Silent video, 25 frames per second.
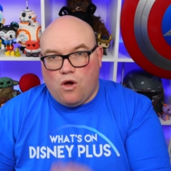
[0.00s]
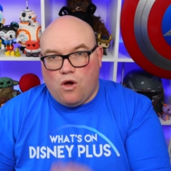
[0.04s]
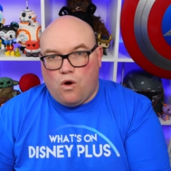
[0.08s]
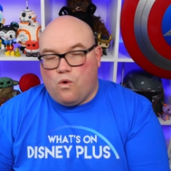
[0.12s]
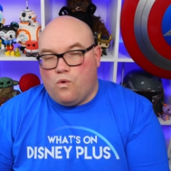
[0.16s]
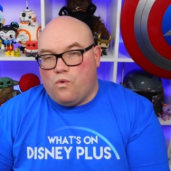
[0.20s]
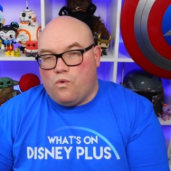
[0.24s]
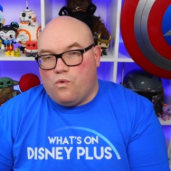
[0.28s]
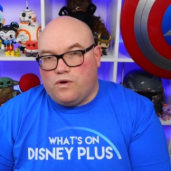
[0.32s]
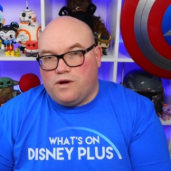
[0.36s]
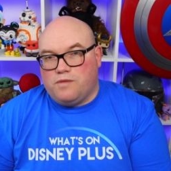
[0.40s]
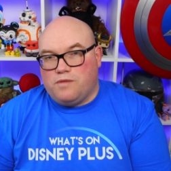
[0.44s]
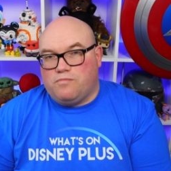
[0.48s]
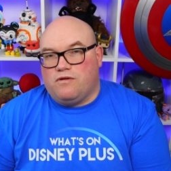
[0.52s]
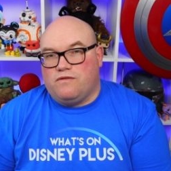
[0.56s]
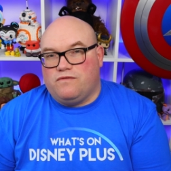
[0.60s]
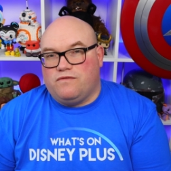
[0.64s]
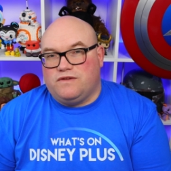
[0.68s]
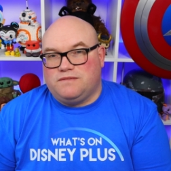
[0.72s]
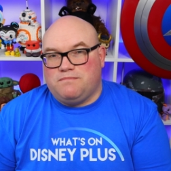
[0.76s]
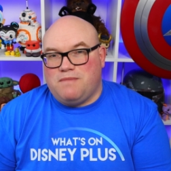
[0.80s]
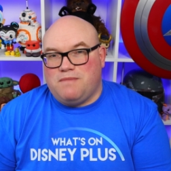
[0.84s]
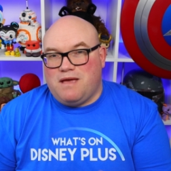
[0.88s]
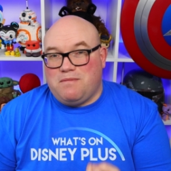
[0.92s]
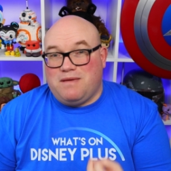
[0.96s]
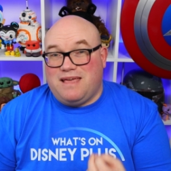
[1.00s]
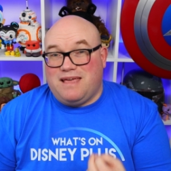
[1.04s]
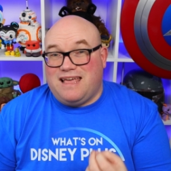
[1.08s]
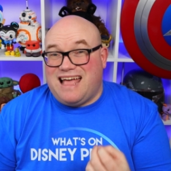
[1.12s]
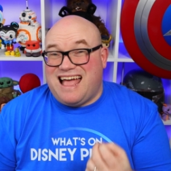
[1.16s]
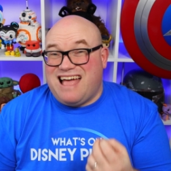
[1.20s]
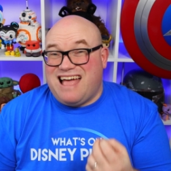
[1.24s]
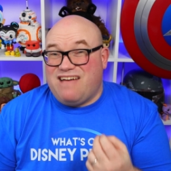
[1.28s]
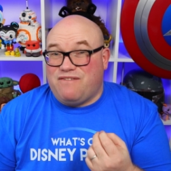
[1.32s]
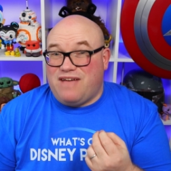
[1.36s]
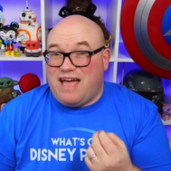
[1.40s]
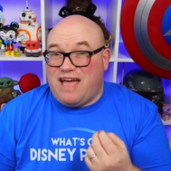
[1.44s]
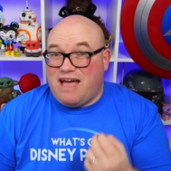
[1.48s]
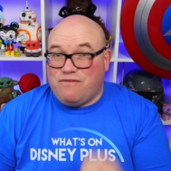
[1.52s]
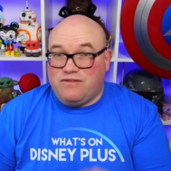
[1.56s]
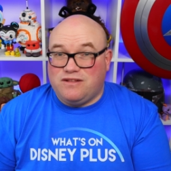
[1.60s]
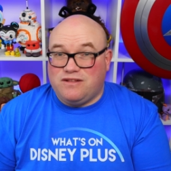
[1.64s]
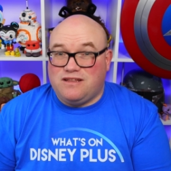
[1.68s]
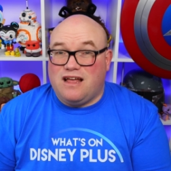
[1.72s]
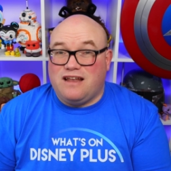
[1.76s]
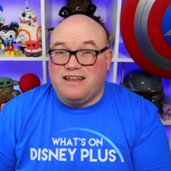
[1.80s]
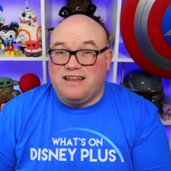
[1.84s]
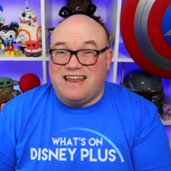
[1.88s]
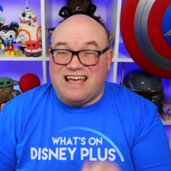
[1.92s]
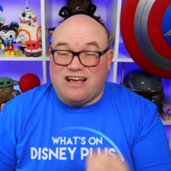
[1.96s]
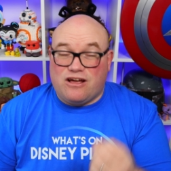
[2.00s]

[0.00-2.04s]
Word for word: or Warner Brothers maybe have ever done.